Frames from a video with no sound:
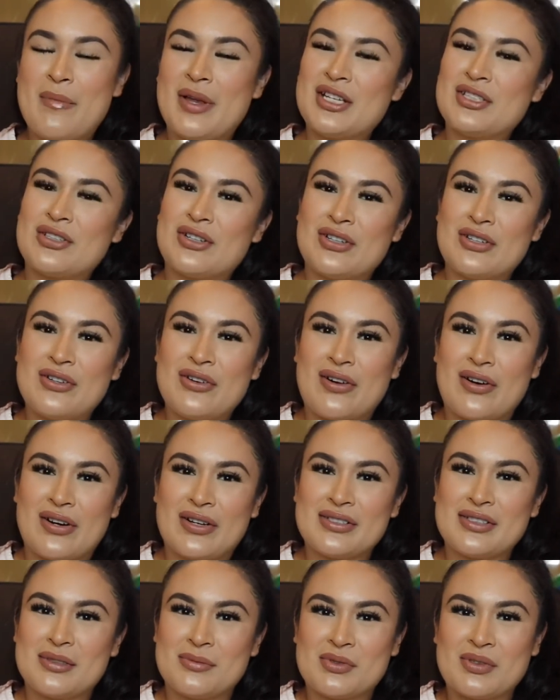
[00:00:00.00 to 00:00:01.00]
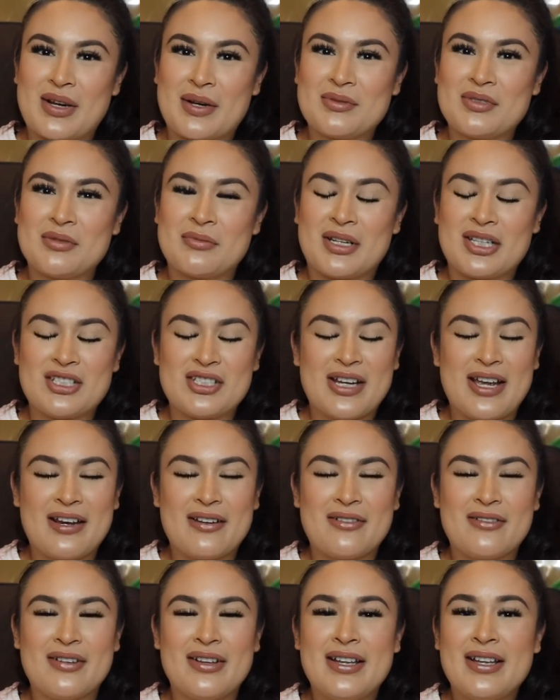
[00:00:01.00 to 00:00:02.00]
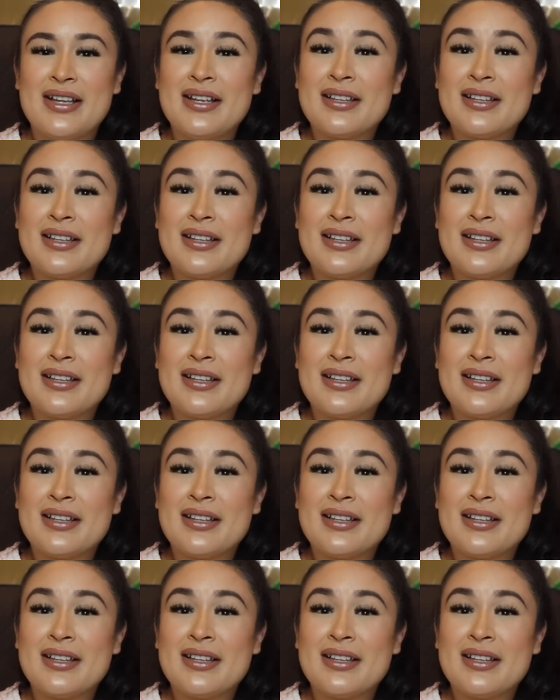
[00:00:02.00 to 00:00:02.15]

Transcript: Make sure you are subscribed to my channel.